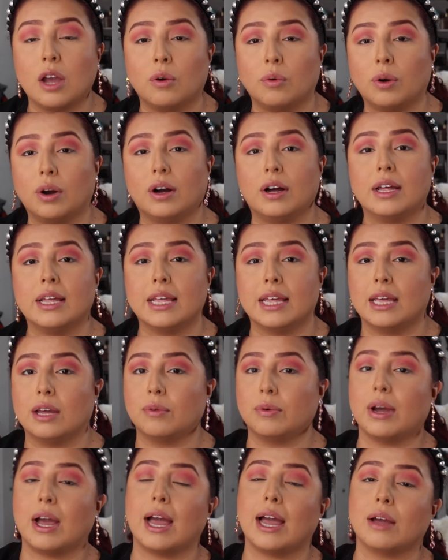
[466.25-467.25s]
Well,
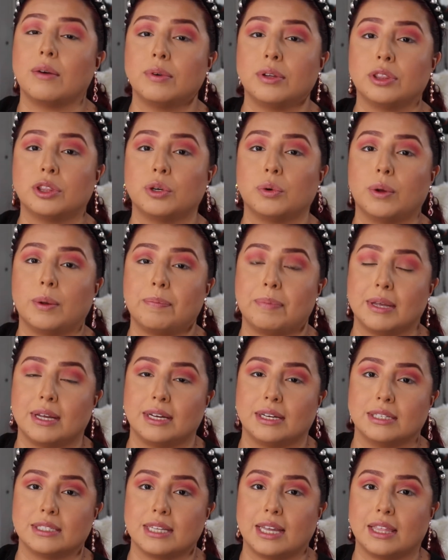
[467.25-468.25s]
I went through it
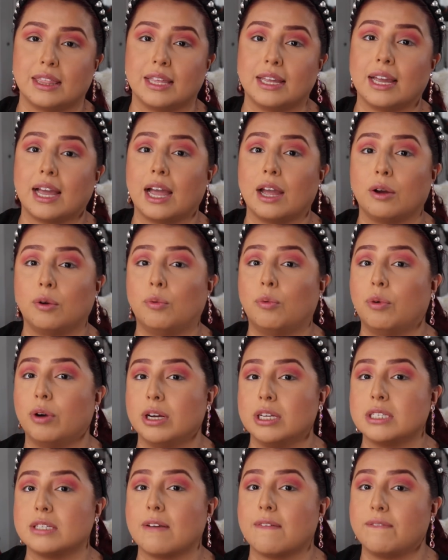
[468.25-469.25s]
because I think I
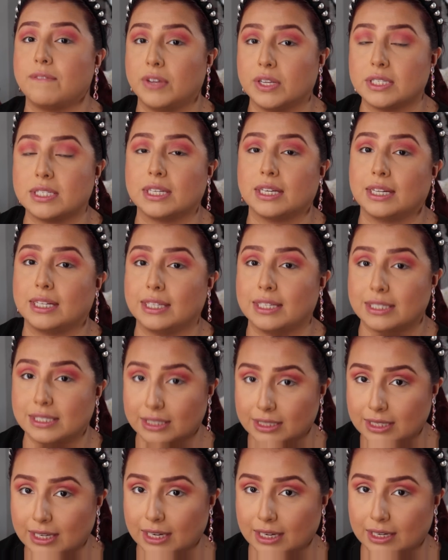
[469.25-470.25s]
was physically
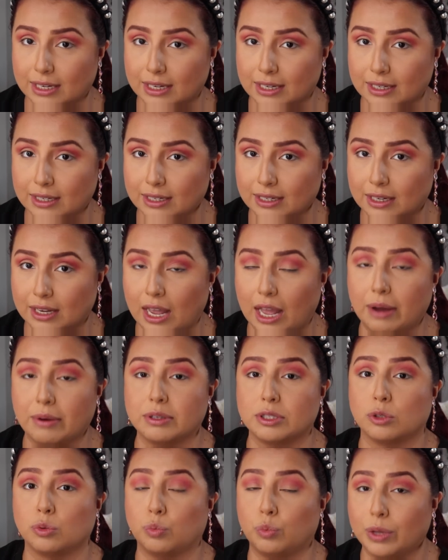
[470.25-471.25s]
sick. I
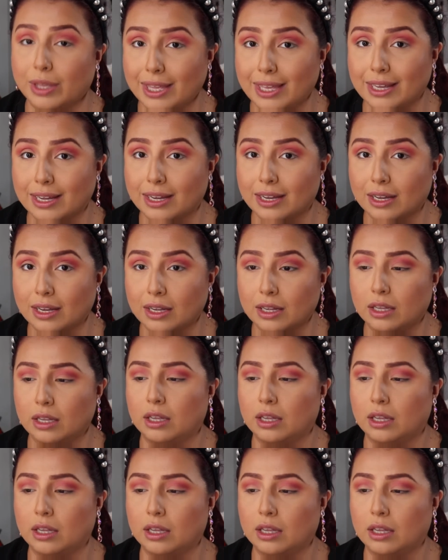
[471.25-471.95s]
was weak.